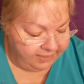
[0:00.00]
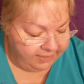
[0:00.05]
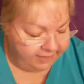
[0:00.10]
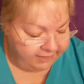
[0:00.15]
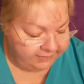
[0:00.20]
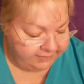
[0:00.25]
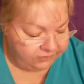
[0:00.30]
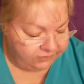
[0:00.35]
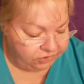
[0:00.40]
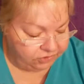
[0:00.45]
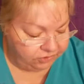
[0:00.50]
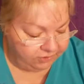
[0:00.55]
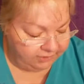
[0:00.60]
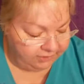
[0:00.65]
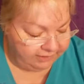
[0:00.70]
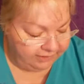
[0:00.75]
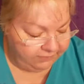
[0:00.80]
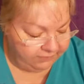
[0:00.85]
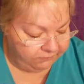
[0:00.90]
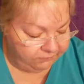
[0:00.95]

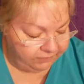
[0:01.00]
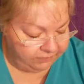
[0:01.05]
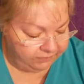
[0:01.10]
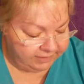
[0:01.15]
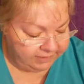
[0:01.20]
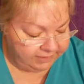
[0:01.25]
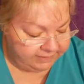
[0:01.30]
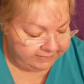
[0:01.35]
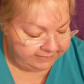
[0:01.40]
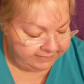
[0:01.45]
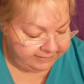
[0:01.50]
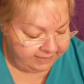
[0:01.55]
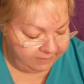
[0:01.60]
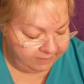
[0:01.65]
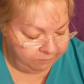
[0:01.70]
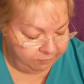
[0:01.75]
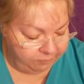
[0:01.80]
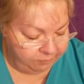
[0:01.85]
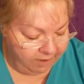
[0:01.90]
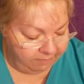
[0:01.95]
externally for skin
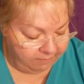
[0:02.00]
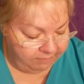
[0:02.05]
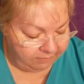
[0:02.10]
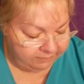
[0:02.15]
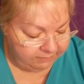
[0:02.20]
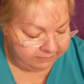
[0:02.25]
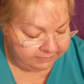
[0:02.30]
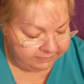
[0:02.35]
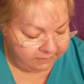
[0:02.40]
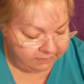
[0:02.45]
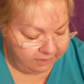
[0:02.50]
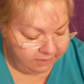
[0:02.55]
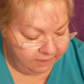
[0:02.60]
problems.